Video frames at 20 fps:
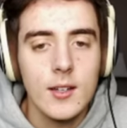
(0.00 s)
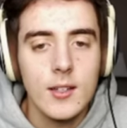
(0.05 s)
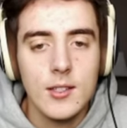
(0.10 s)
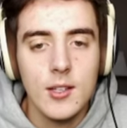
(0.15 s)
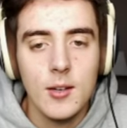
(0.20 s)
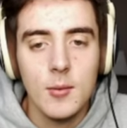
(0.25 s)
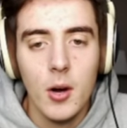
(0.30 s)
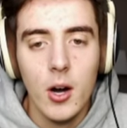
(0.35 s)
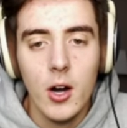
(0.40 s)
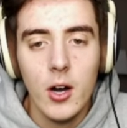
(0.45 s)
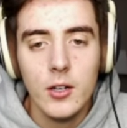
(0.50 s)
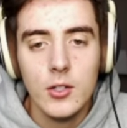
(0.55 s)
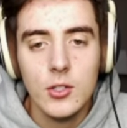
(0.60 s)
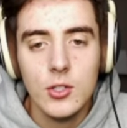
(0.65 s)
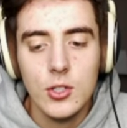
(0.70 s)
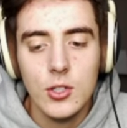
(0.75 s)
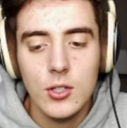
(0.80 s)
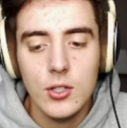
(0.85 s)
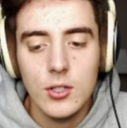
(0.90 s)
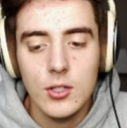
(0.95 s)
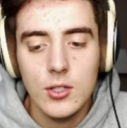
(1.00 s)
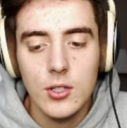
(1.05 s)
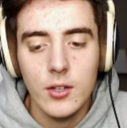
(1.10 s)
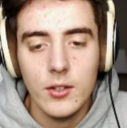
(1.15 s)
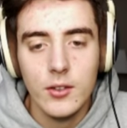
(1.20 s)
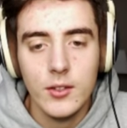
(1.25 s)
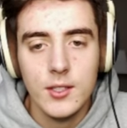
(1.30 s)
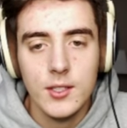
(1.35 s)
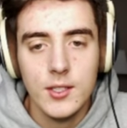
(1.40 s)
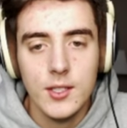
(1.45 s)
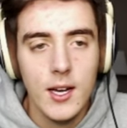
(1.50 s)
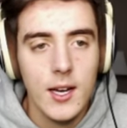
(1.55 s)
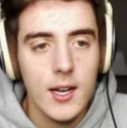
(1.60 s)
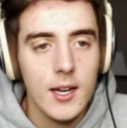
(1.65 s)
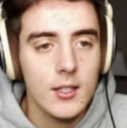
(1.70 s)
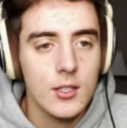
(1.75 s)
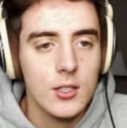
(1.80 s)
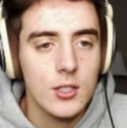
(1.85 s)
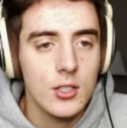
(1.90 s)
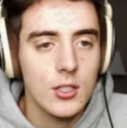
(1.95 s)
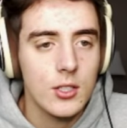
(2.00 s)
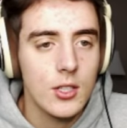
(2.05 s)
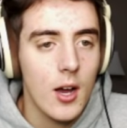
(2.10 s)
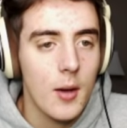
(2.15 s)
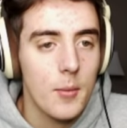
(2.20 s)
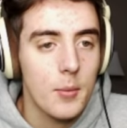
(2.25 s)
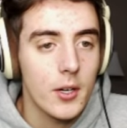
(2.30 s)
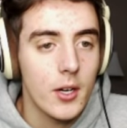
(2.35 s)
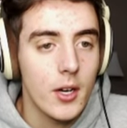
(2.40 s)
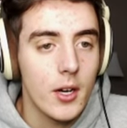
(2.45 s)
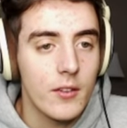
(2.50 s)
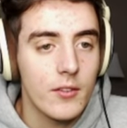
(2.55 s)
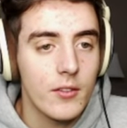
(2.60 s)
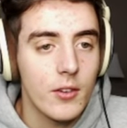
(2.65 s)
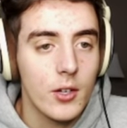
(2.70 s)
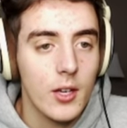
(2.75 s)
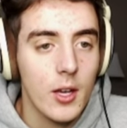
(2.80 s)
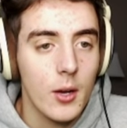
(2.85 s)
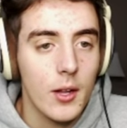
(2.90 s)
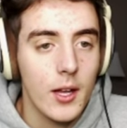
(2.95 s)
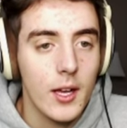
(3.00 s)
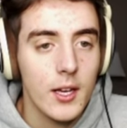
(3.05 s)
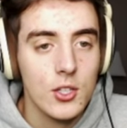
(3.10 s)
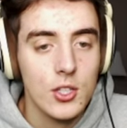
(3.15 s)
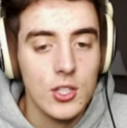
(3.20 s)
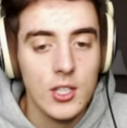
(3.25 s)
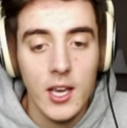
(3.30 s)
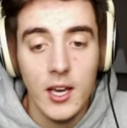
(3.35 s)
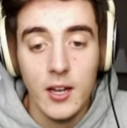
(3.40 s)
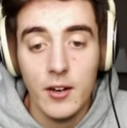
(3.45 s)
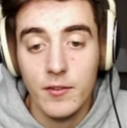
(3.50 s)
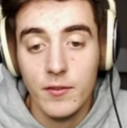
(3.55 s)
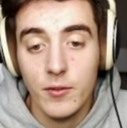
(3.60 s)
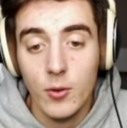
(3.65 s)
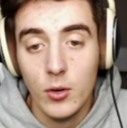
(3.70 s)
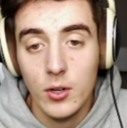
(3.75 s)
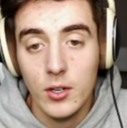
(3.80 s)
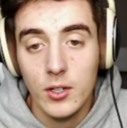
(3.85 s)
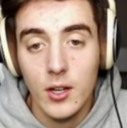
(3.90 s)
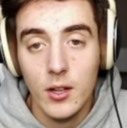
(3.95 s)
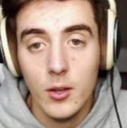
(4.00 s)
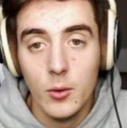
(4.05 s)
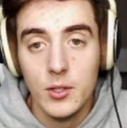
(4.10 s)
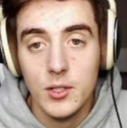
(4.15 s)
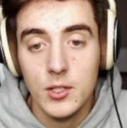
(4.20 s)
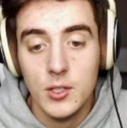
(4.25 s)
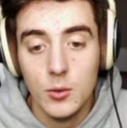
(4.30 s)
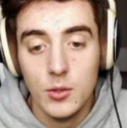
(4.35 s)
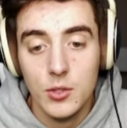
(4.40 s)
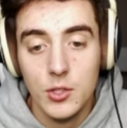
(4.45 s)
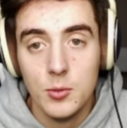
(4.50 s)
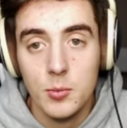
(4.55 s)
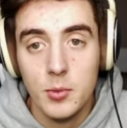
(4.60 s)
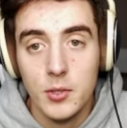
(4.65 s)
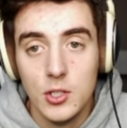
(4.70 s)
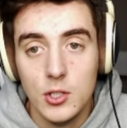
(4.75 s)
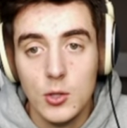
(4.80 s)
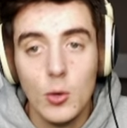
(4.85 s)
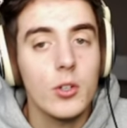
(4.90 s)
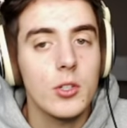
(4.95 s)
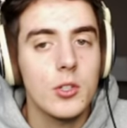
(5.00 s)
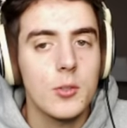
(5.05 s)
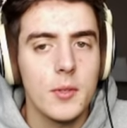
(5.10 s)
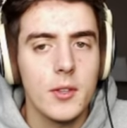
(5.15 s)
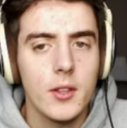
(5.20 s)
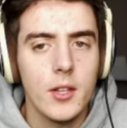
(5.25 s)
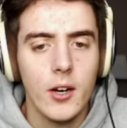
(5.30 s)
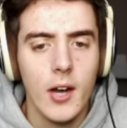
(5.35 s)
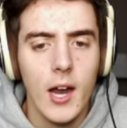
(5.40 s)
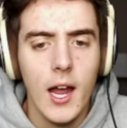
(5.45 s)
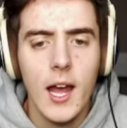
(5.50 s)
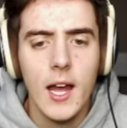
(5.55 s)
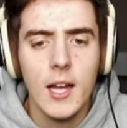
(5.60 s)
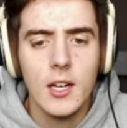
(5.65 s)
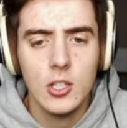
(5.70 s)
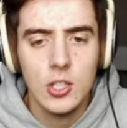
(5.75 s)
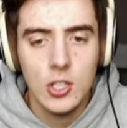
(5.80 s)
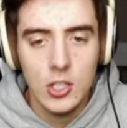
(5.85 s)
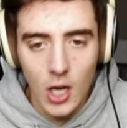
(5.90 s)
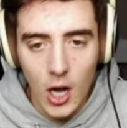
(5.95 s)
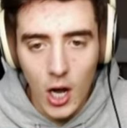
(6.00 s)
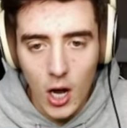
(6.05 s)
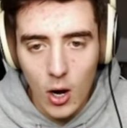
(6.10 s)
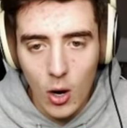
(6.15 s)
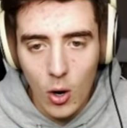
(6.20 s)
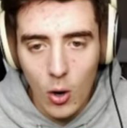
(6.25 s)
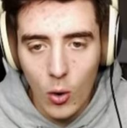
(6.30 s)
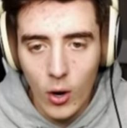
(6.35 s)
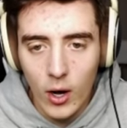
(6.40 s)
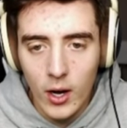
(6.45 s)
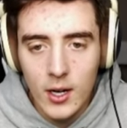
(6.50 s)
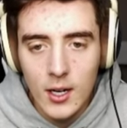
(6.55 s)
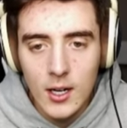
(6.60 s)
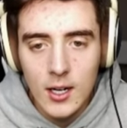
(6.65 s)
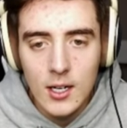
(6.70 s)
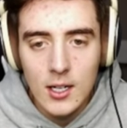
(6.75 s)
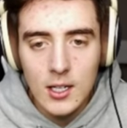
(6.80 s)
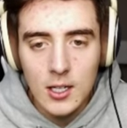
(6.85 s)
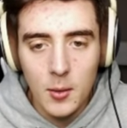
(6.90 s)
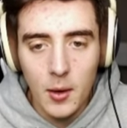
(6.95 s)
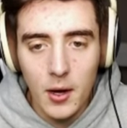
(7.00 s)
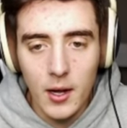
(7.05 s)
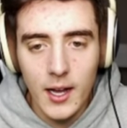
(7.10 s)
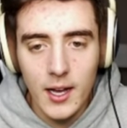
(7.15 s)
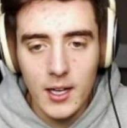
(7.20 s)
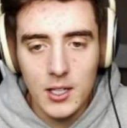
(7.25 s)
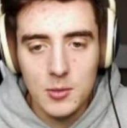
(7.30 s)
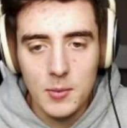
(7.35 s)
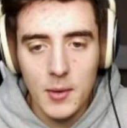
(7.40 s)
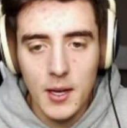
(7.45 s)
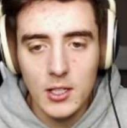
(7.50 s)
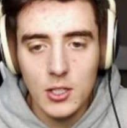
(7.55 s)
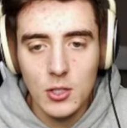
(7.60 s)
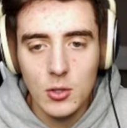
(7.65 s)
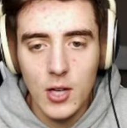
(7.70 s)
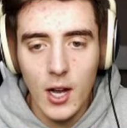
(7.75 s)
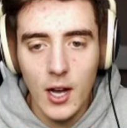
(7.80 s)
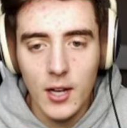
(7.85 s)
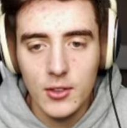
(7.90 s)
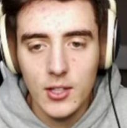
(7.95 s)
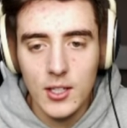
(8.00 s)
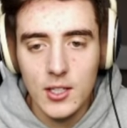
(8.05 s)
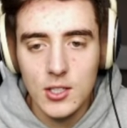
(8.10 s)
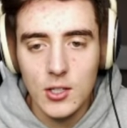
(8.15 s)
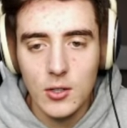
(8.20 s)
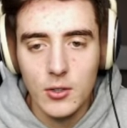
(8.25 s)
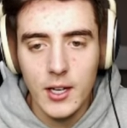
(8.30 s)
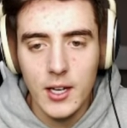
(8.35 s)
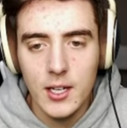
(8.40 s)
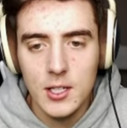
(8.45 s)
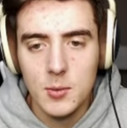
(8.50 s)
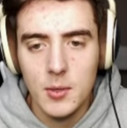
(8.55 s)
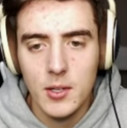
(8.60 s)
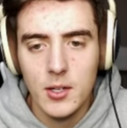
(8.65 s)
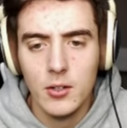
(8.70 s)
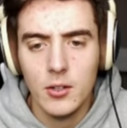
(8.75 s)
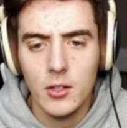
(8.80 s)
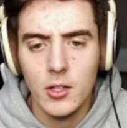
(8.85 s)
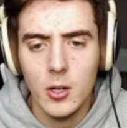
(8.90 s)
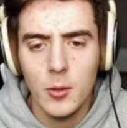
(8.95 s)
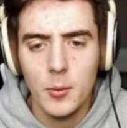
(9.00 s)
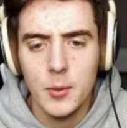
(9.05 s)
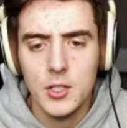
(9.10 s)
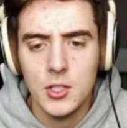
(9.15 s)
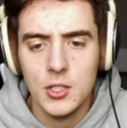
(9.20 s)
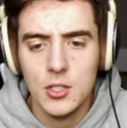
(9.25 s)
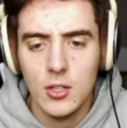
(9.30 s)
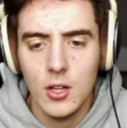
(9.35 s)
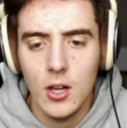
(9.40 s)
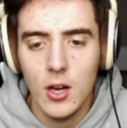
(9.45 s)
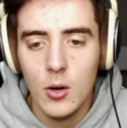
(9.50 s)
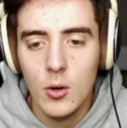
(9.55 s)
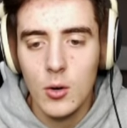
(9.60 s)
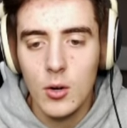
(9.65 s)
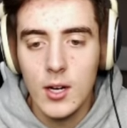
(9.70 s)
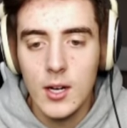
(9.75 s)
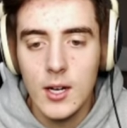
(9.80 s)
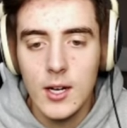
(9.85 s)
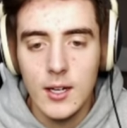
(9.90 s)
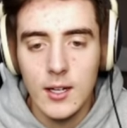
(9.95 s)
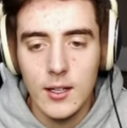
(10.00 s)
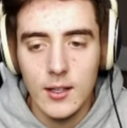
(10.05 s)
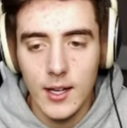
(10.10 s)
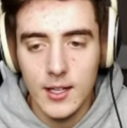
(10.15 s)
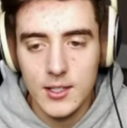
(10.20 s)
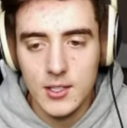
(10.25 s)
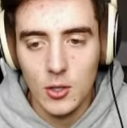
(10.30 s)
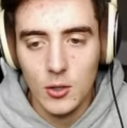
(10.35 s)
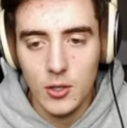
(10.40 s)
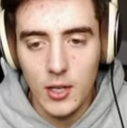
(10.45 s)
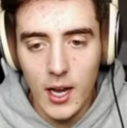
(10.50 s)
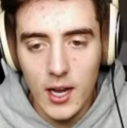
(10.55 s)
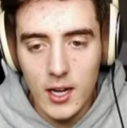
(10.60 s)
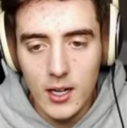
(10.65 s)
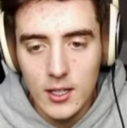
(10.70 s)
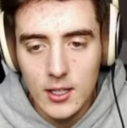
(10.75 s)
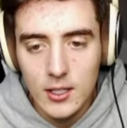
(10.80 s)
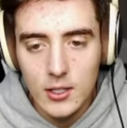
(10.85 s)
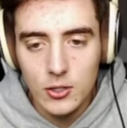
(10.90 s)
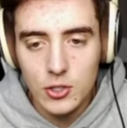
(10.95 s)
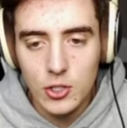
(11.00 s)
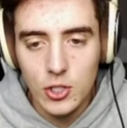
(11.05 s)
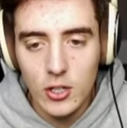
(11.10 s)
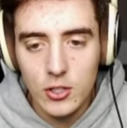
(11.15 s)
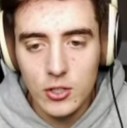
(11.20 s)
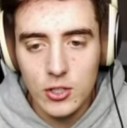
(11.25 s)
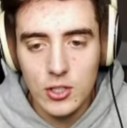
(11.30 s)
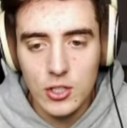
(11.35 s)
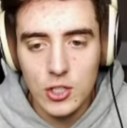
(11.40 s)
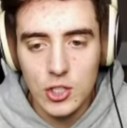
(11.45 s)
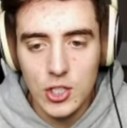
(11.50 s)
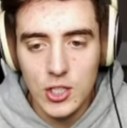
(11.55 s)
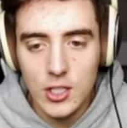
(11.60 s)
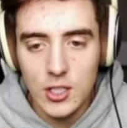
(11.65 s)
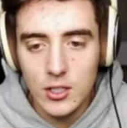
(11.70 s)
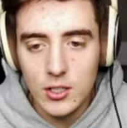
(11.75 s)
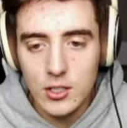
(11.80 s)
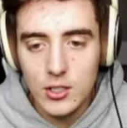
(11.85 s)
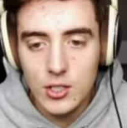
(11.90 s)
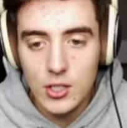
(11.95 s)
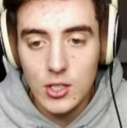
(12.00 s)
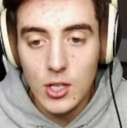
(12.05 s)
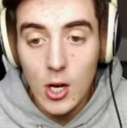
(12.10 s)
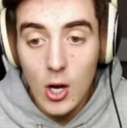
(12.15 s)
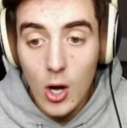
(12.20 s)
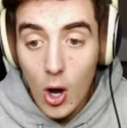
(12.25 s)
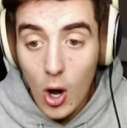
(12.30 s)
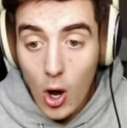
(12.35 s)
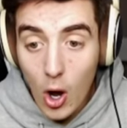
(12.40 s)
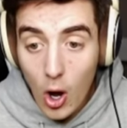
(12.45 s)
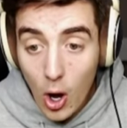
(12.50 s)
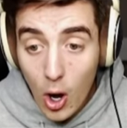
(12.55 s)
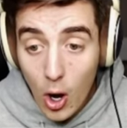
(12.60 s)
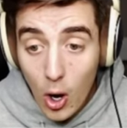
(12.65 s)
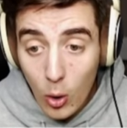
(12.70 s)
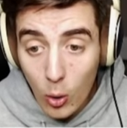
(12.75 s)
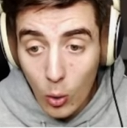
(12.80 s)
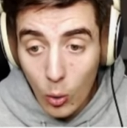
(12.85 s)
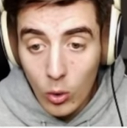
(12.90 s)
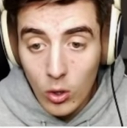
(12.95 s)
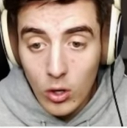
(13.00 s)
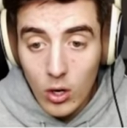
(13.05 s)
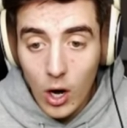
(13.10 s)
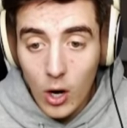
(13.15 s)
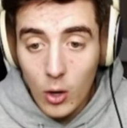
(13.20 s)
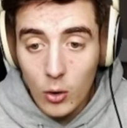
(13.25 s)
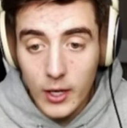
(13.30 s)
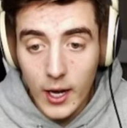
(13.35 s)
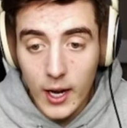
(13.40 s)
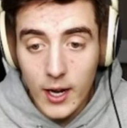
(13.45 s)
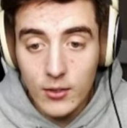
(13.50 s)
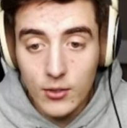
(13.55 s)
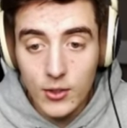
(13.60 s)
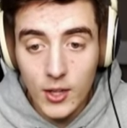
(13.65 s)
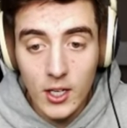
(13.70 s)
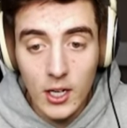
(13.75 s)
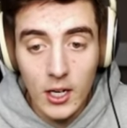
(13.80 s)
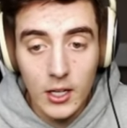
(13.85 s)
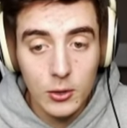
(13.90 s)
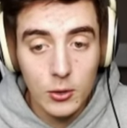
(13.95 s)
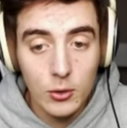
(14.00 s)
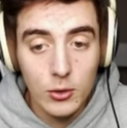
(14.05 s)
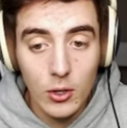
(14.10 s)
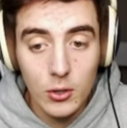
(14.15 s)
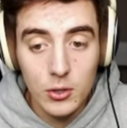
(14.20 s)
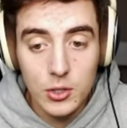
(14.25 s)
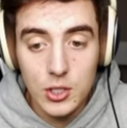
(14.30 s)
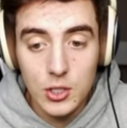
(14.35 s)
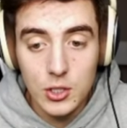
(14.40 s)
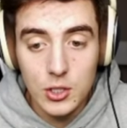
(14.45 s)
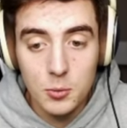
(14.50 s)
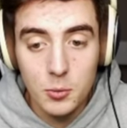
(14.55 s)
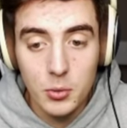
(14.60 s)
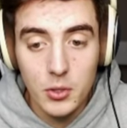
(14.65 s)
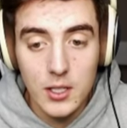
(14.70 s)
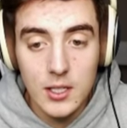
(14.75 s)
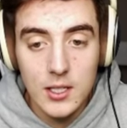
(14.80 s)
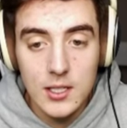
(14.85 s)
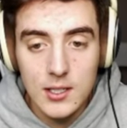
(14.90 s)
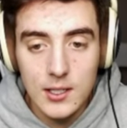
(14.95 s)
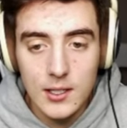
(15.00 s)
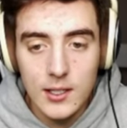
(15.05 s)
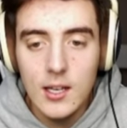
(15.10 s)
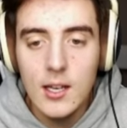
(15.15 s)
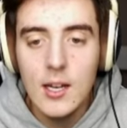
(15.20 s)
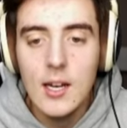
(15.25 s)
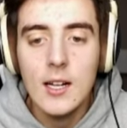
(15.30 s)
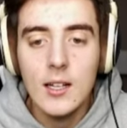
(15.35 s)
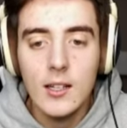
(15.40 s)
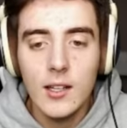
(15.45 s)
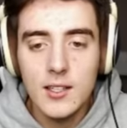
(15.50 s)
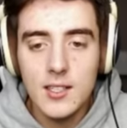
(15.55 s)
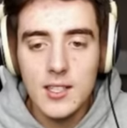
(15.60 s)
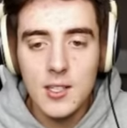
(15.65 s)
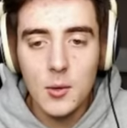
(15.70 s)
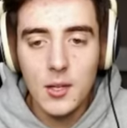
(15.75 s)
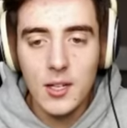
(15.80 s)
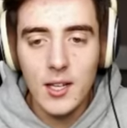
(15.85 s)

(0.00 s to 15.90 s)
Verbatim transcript: Some archers on the sides to top it off. Okay, well, I actually can't afford another one, so we'll just put a swordsman there. And go! Come on, axemen, you got this. Oh, the axemen are a little bit slow. That's okay. They're charging the shields. Oh! Okay, they got through those shields pretty easily. Let's see what,